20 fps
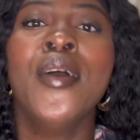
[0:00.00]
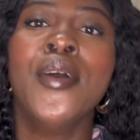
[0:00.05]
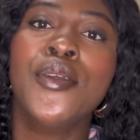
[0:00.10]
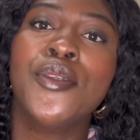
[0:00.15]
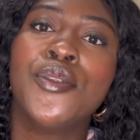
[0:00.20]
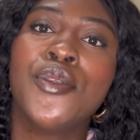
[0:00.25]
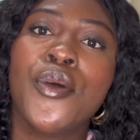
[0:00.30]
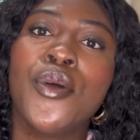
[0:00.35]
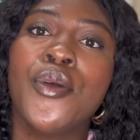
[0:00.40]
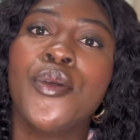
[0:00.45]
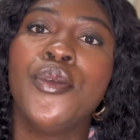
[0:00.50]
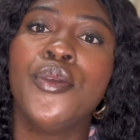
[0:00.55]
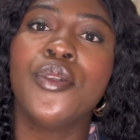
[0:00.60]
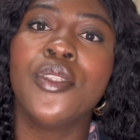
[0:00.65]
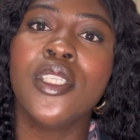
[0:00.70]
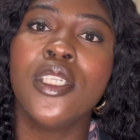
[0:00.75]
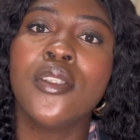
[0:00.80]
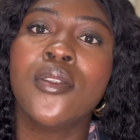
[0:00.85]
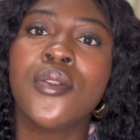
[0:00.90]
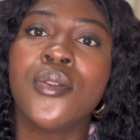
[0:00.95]
So you
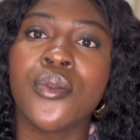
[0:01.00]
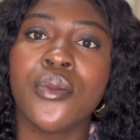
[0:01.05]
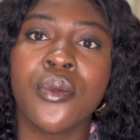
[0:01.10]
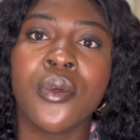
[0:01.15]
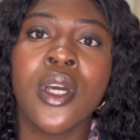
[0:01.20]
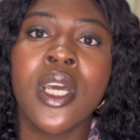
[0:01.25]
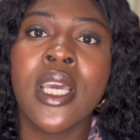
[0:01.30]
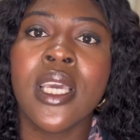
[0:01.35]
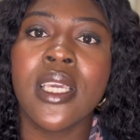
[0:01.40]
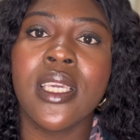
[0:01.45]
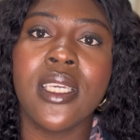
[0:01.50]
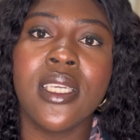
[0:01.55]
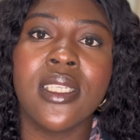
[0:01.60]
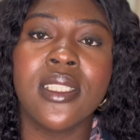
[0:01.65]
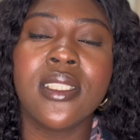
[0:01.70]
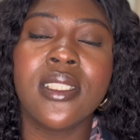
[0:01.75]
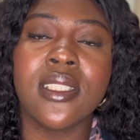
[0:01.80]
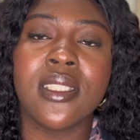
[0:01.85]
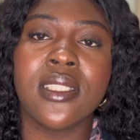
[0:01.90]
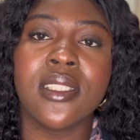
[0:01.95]
need to
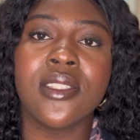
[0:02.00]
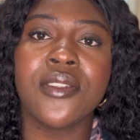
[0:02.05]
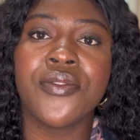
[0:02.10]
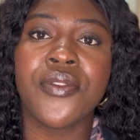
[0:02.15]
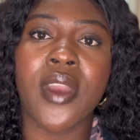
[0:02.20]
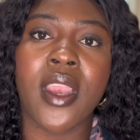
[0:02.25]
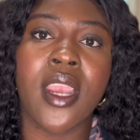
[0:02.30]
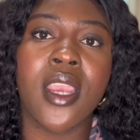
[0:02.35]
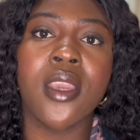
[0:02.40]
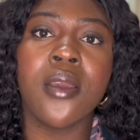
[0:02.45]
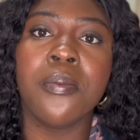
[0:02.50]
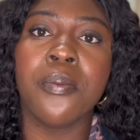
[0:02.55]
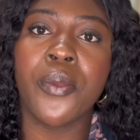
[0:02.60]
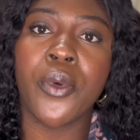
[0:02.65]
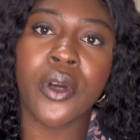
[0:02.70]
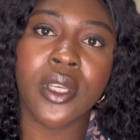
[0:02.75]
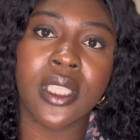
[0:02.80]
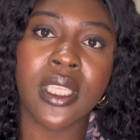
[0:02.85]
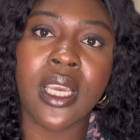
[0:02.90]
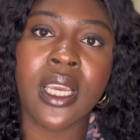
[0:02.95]
eat. It is very
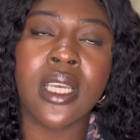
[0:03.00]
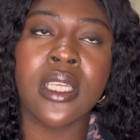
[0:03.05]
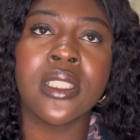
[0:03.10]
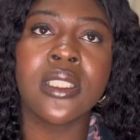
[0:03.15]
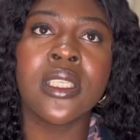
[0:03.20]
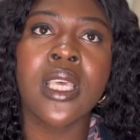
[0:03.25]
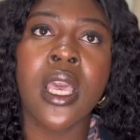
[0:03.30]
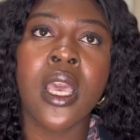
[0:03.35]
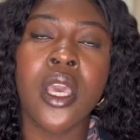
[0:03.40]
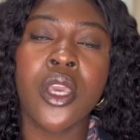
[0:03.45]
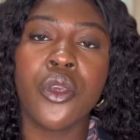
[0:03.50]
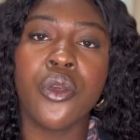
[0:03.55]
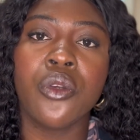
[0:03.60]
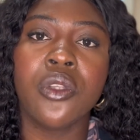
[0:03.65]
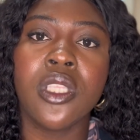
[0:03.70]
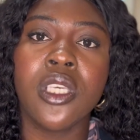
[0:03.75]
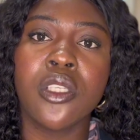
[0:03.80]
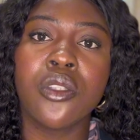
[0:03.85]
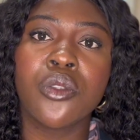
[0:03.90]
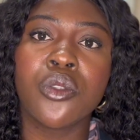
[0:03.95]
important. You
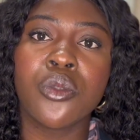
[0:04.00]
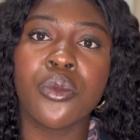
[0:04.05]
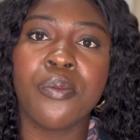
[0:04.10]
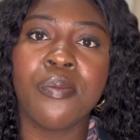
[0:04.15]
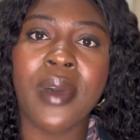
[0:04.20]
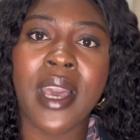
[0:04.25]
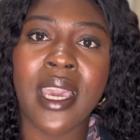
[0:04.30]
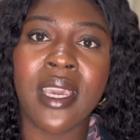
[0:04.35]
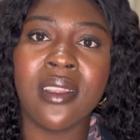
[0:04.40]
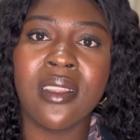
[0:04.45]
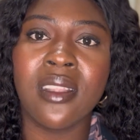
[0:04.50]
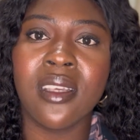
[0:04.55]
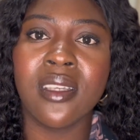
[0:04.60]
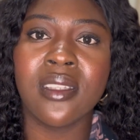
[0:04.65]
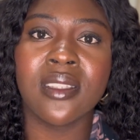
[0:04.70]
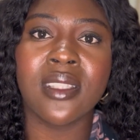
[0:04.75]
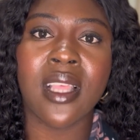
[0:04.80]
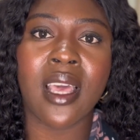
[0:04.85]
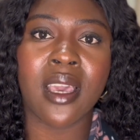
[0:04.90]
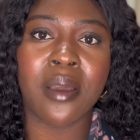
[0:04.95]
need to buy
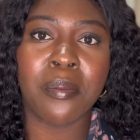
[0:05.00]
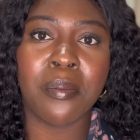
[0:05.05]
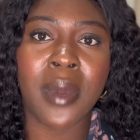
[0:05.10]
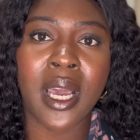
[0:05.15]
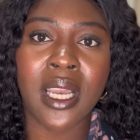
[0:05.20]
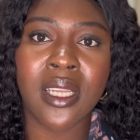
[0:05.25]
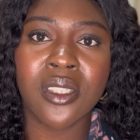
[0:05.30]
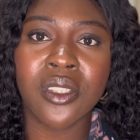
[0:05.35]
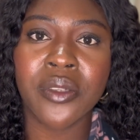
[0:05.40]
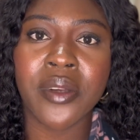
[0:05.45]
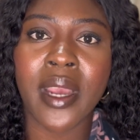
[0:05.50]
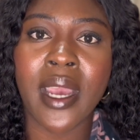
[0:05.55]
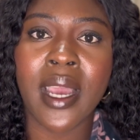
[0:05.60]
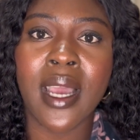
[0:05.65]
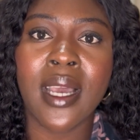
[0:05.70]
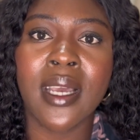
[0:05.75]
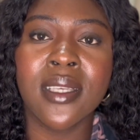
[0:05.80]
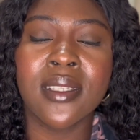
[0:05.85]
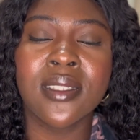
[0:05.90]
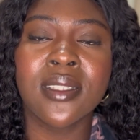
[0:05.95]
things like
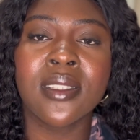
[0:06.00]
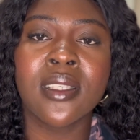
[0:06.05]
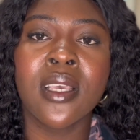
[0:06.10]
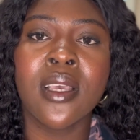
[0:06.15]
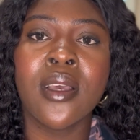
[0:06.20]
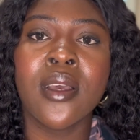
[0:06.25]
mattress,